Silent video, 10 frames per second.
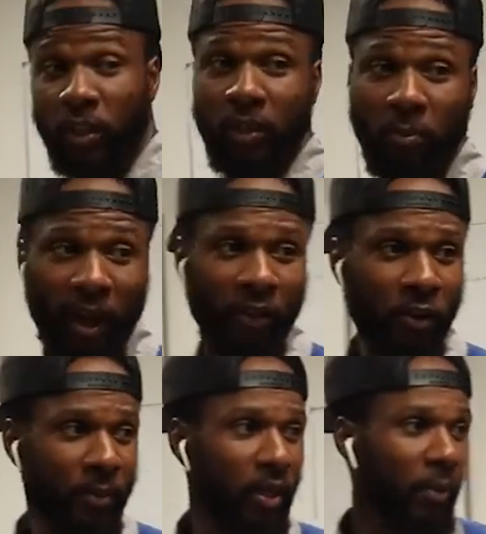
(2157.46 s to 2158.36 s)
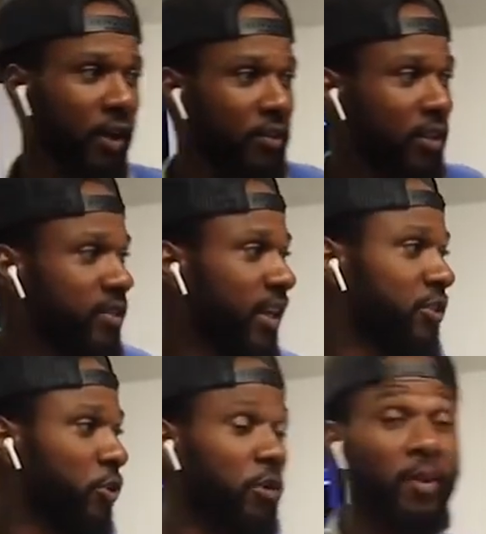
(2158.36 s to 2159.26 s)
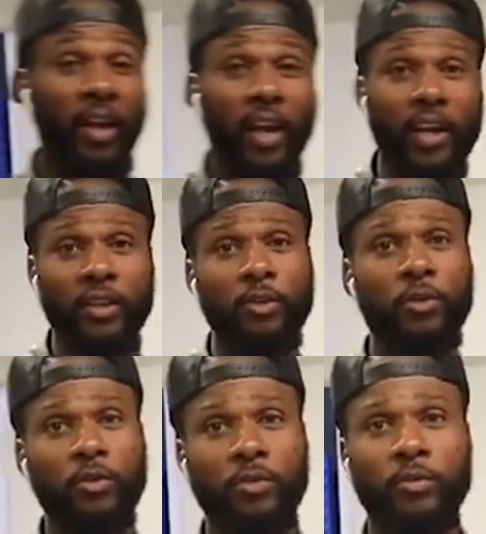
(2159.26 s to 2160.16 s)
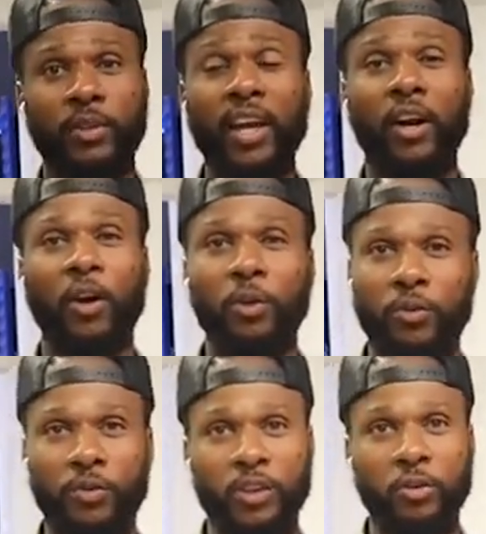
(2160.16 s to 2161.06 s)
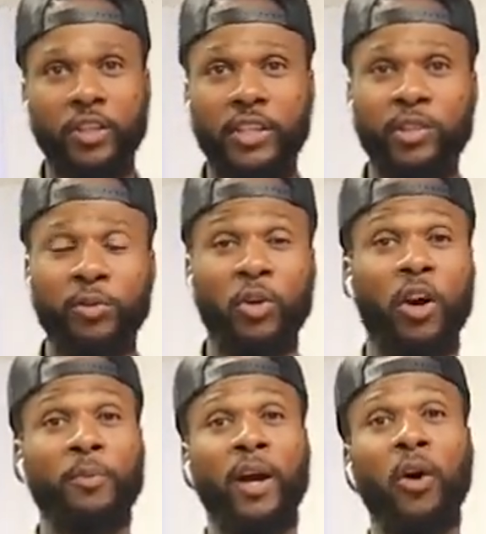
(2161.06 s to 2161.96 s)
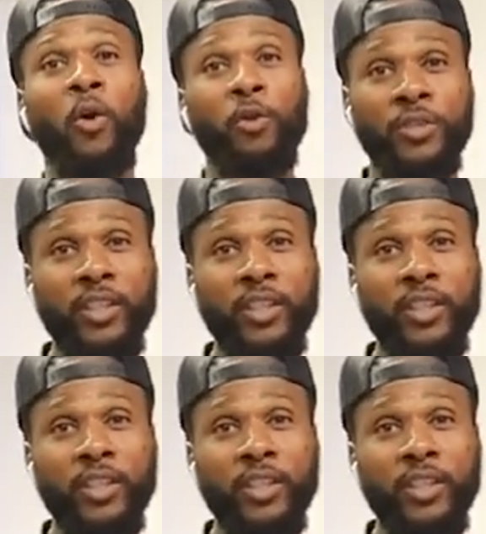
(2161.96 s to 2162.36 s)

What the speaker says: really bothering me about this, I told him, like, hey, that hurts for you to disregard my whole